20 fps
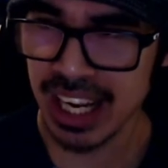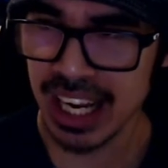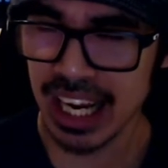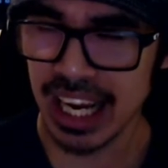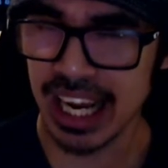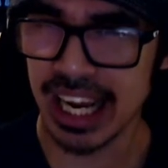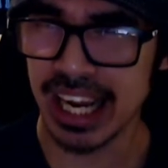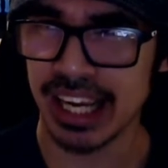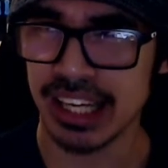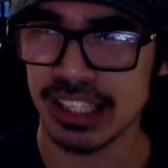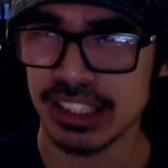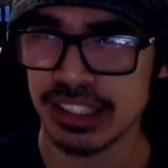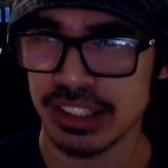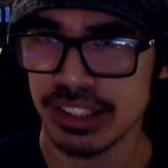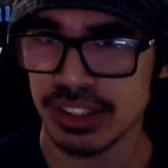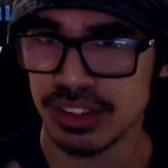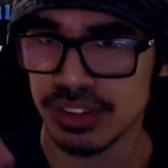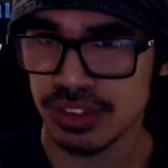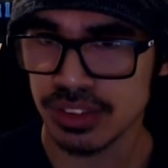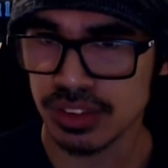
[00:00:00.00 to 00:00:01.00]
and
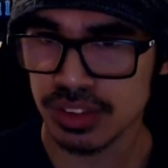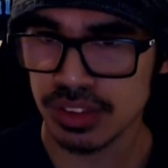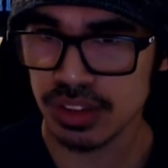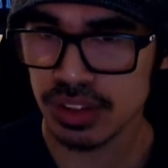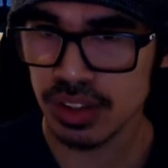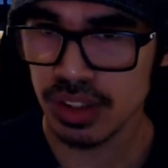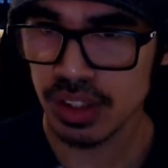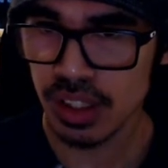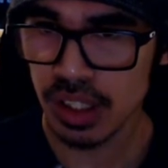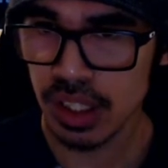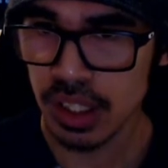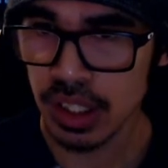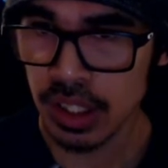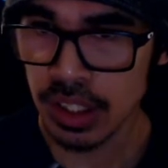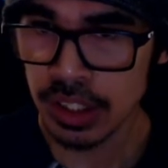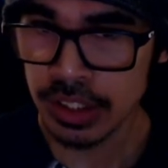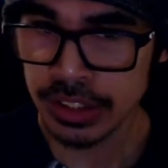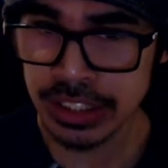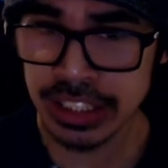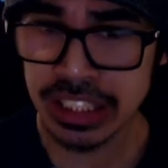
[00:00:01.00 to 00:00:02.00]

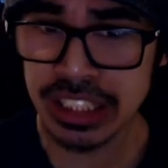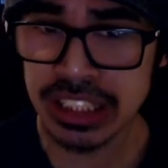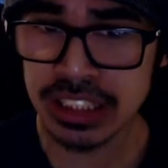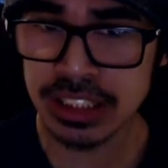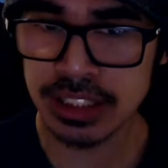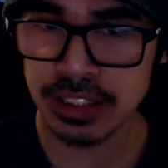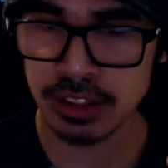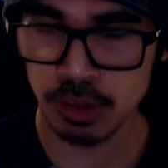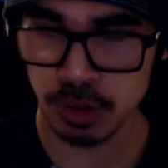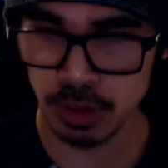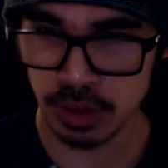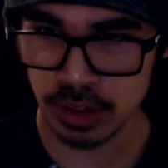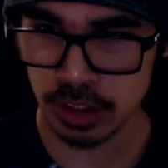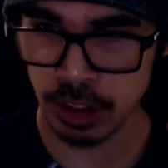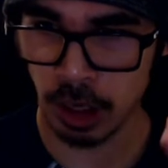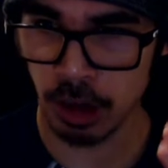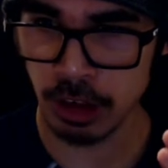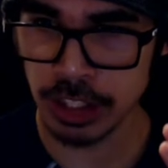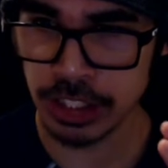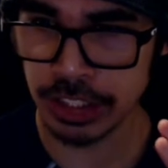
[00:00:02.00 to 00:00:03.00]
she's
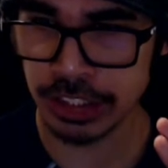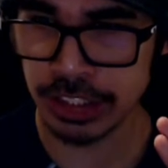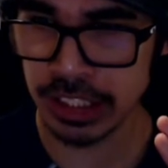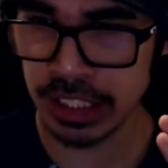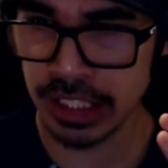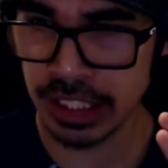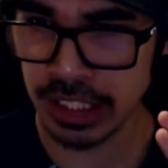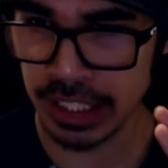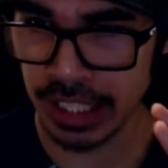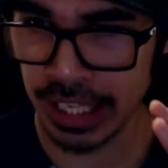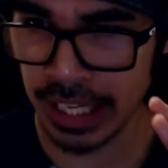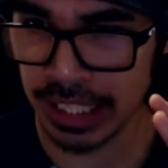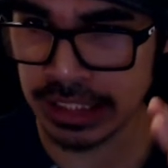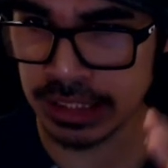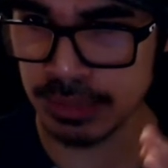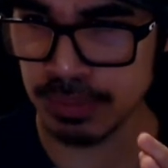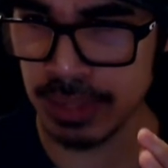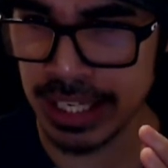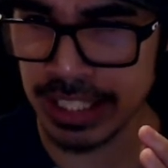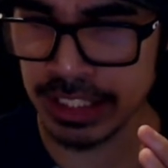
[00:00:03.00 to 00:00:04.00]
starting to
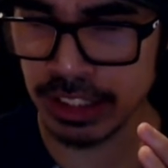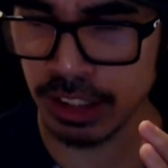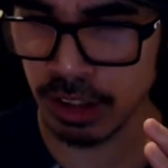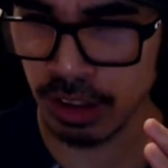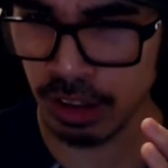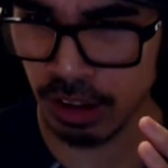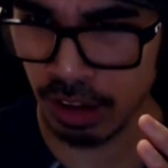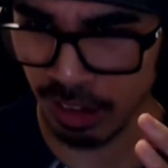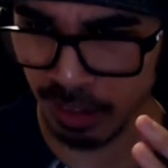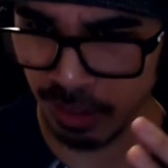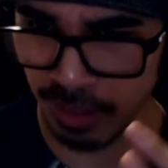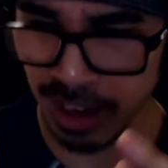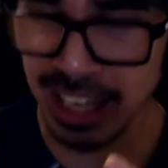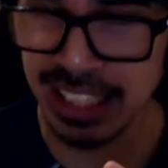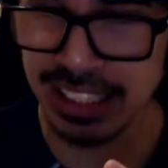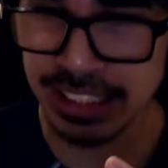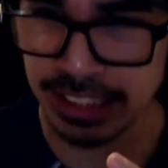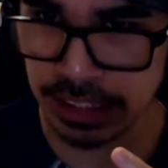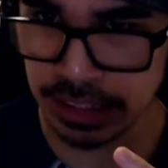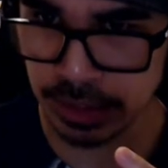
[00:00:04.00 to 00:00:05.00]
expand her
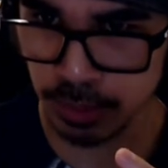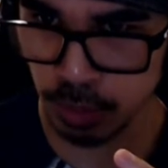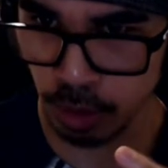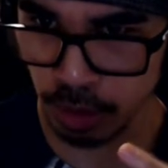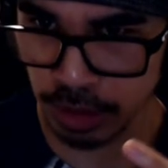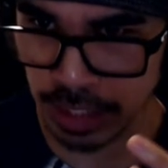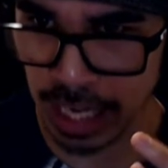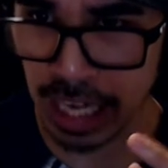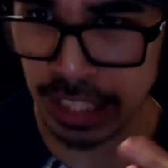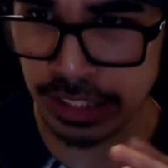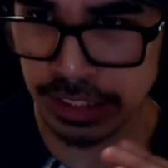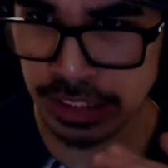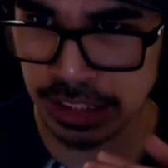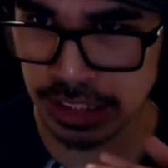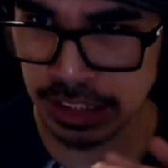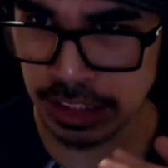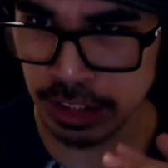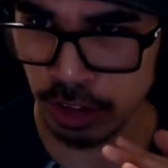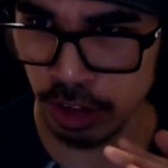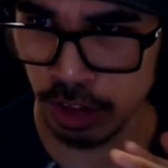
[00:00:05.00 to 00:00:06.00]
horizons more, not
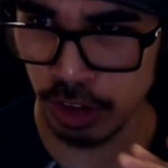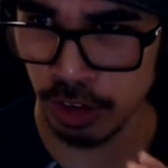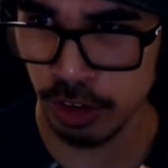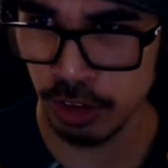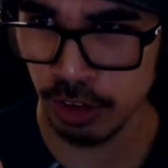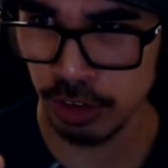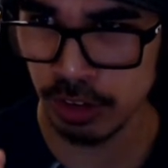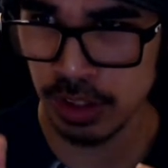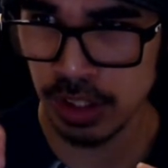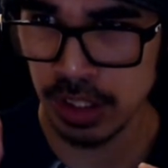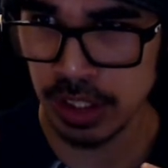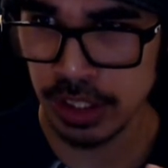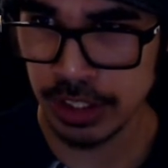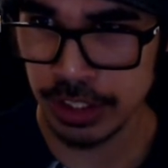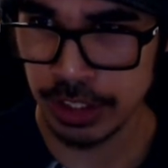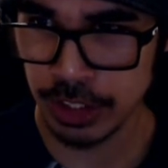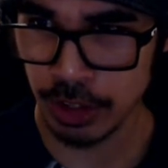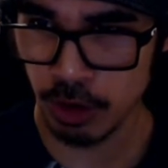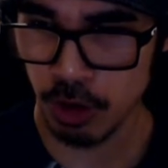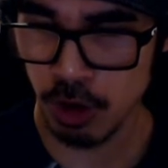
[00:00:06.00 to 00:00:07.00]
just the whole,
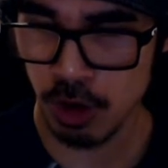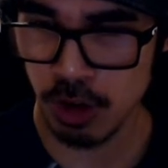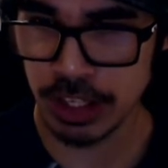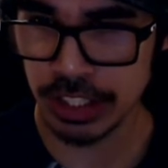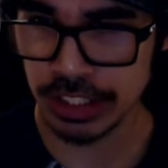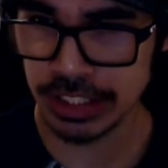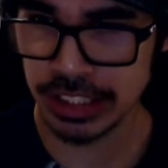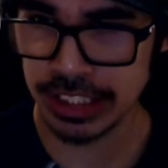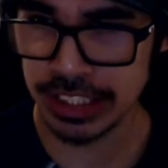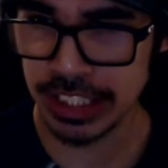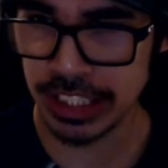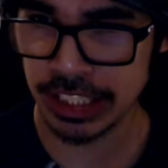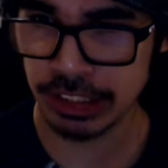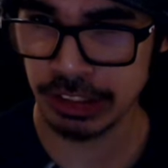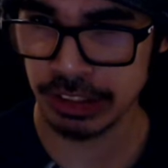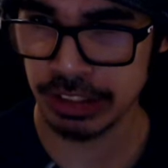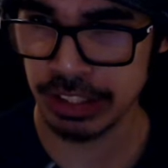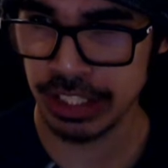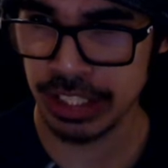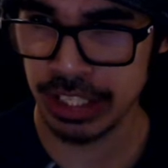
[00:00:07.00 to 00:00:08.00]
you know, horny teenager
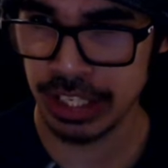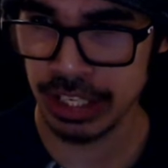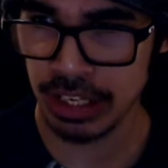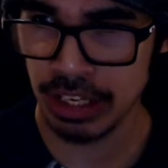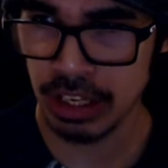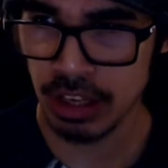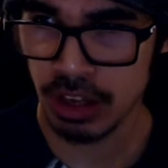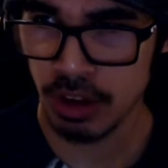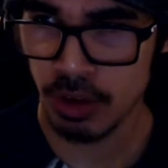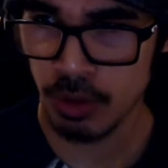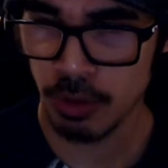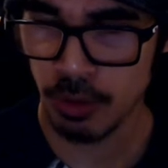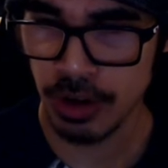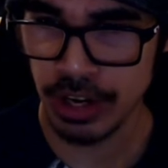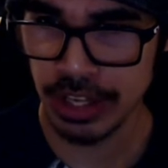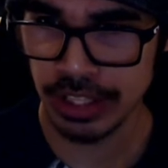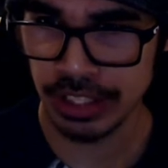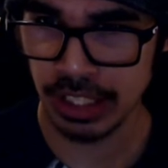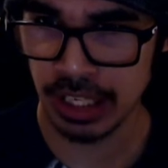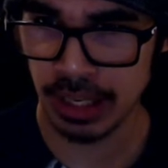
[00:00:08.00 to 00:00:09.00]
thing
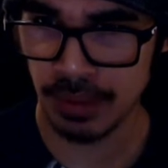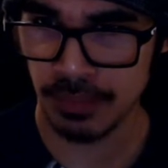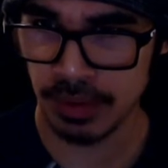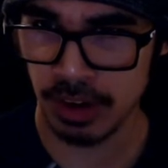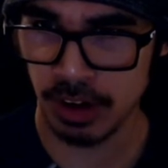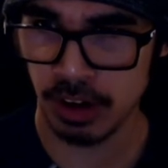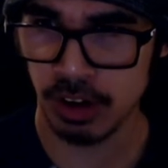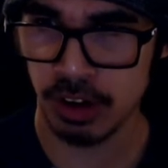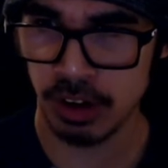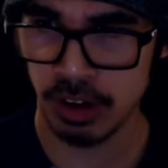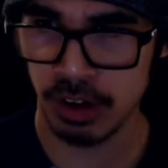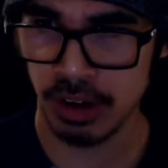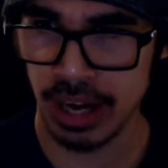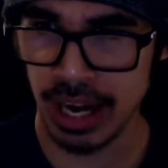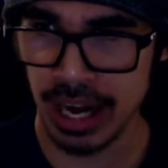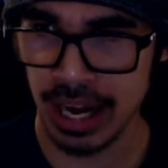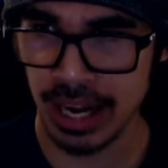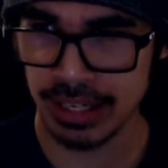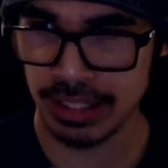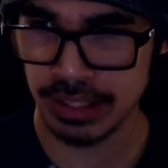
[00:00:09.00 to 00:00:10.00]
with her
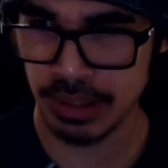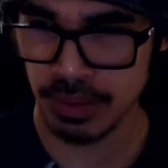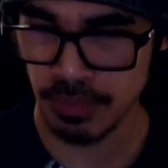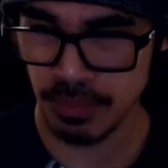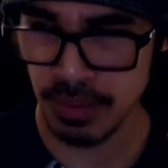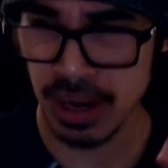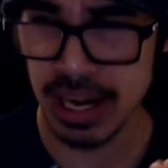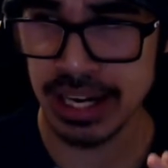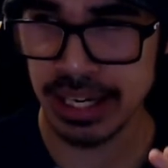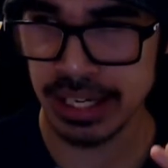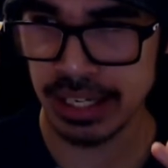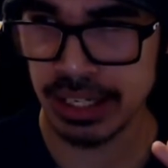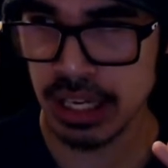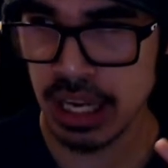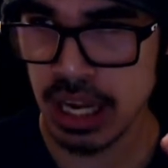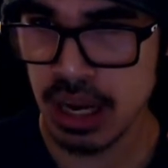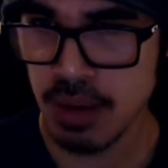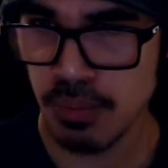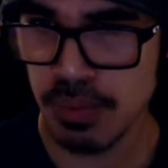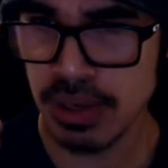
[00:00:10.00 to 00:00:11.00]
and Mike,
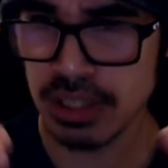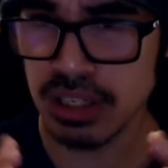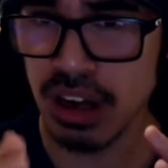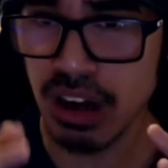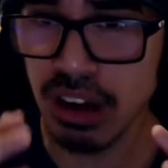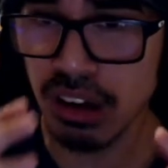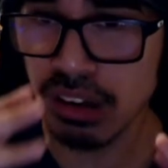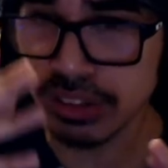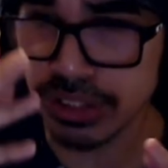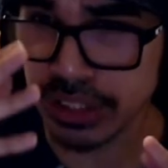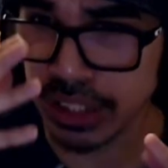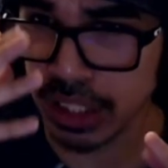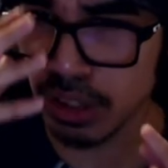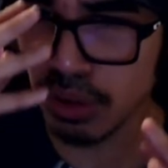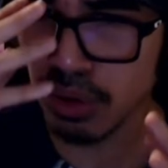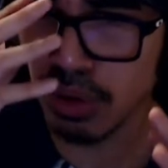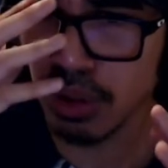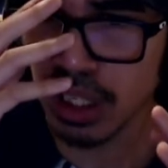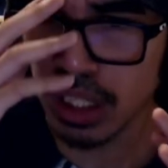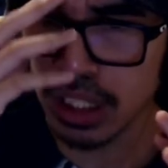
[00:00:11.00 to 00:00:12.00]
but
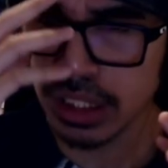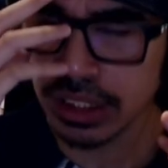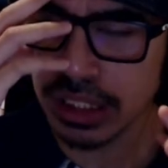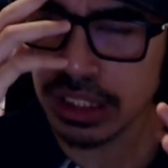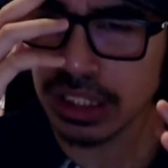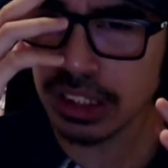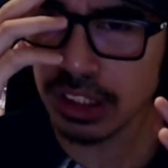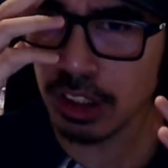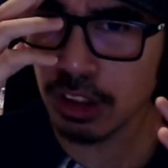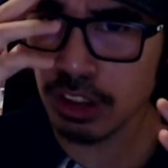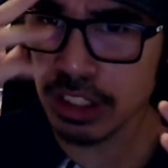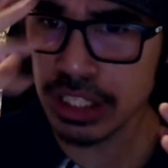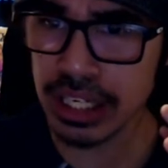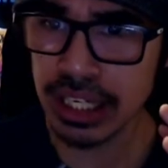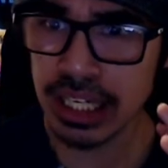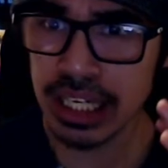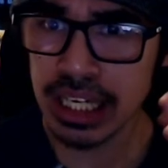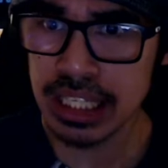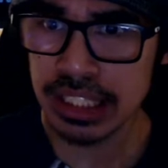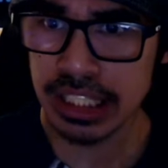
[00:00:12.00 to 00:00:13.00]
also she's
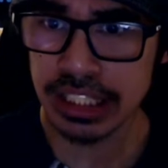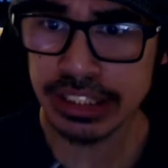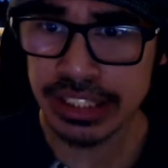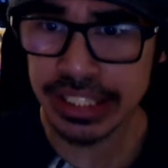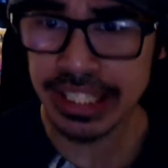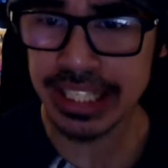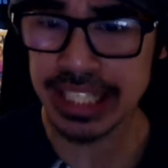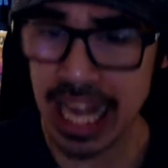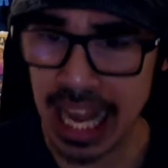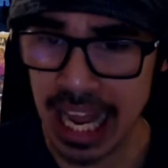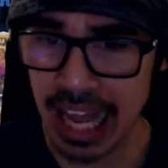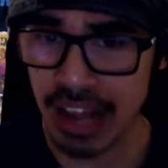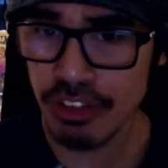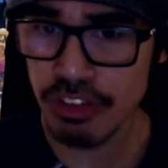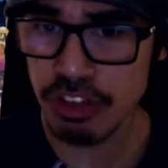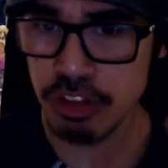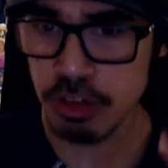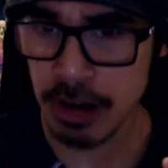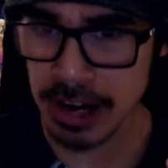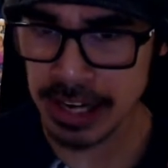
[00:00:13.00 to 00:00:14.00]
learning that she can
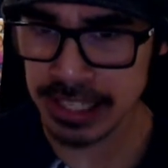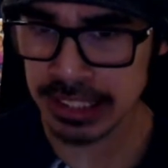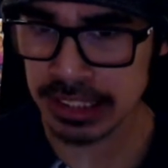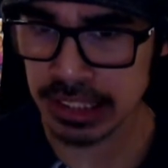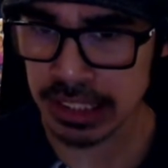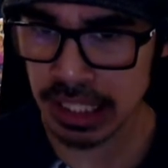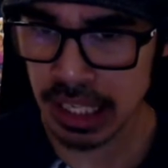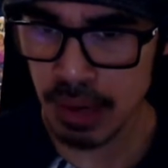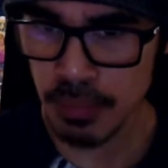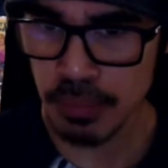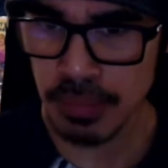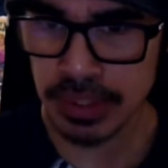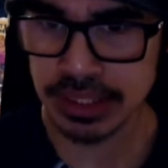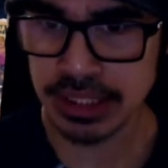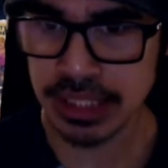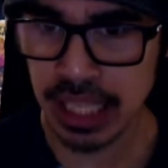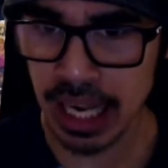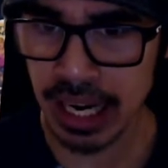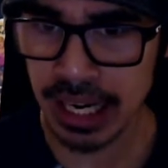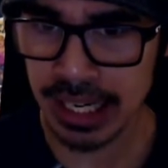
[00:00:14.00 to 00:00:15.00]
have friends
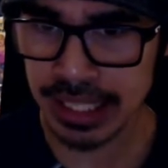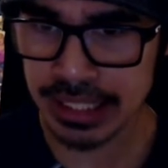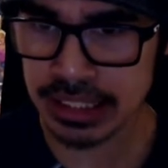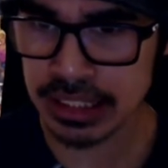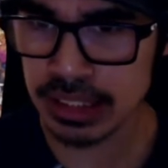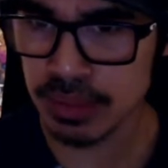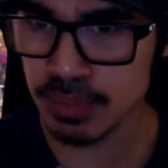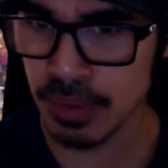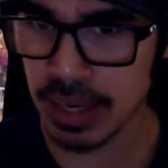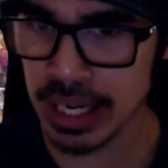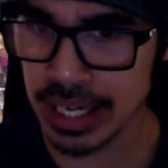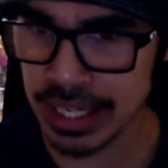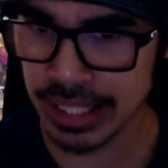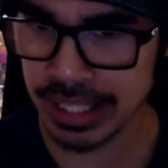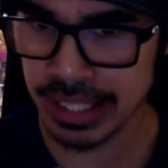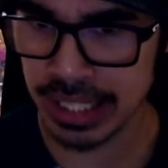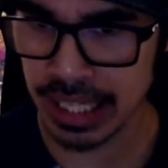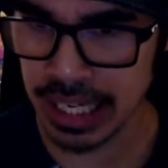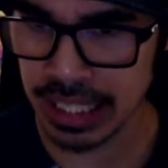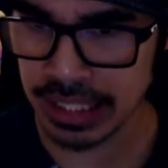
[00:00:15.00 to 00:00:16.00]
besides
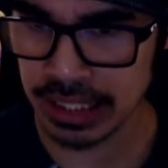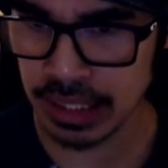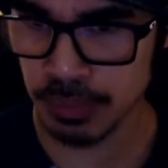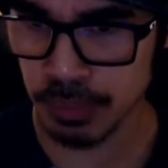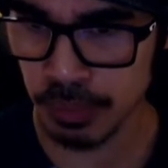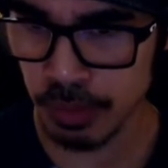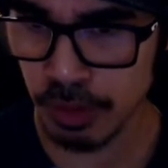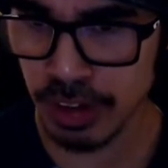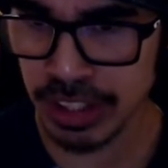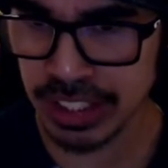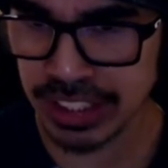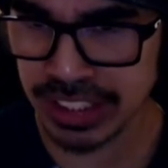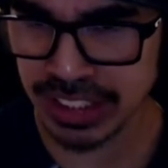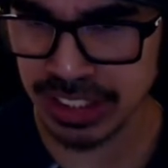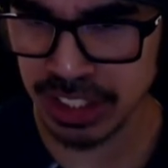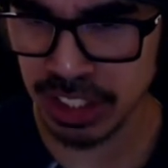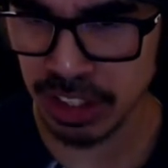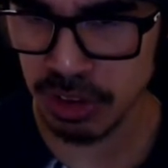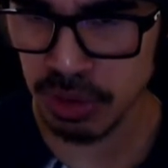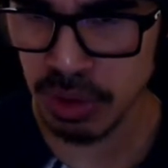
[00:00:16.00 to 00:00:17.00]
Mike and the boys, you
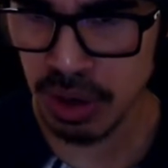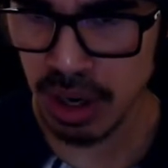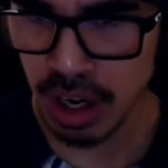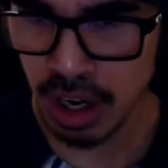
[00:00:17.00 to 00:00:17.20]
know.